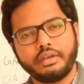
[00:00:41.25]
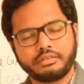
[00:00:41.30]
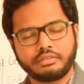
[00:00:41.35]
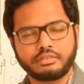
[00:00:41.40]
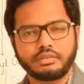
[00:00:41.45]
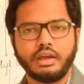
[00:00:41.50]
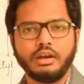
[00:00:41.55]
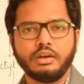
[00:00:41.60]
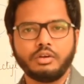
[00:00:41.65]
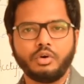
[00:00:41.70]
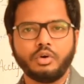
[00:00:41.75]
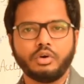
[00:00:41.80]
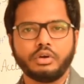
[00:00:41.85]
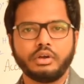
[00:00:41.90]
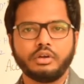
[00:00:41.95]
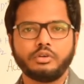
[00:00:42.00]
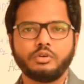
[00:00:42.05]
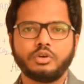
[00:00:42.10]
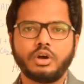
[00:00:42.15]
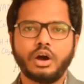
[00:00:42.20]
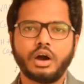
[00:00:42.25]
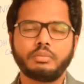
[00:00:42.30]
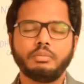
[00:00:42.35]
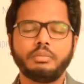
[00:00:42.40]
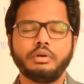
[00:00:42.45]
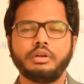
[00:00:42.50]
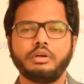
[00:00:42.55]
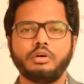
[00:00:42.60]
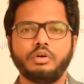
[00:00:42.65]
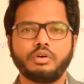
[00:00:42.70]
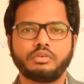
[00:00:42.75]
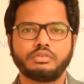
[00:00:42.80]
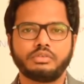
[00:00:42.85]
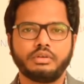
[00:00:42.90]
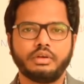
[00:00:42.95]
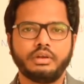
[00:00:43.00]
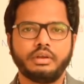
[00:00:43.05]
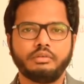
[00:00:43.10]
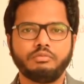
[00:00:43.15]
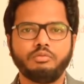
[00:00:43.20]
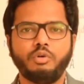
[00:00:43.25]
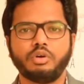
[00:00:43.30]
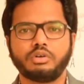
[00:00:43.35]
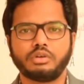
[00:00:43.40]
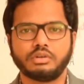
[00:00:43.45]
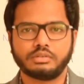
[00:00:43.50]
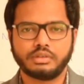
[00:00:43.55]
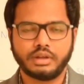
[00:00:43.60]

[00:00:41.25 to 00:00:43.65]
acetyl CoA to carbon dioxide and water.